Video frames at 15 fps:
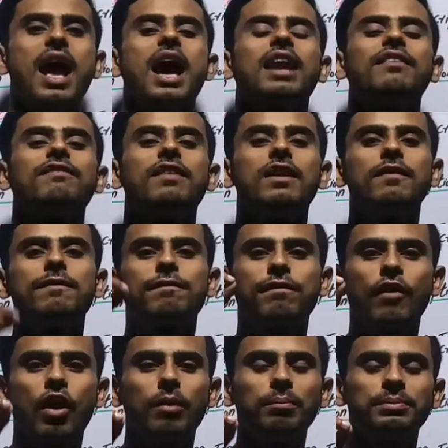and will
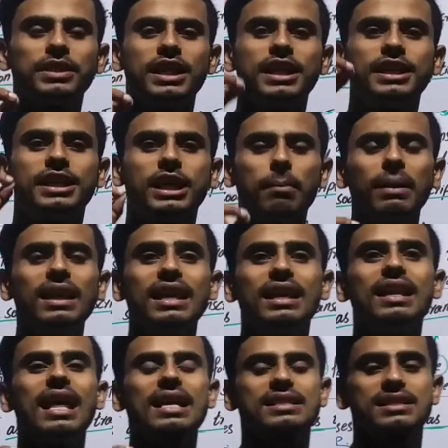form the double
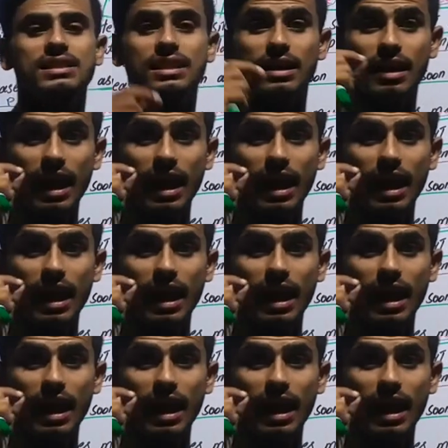helix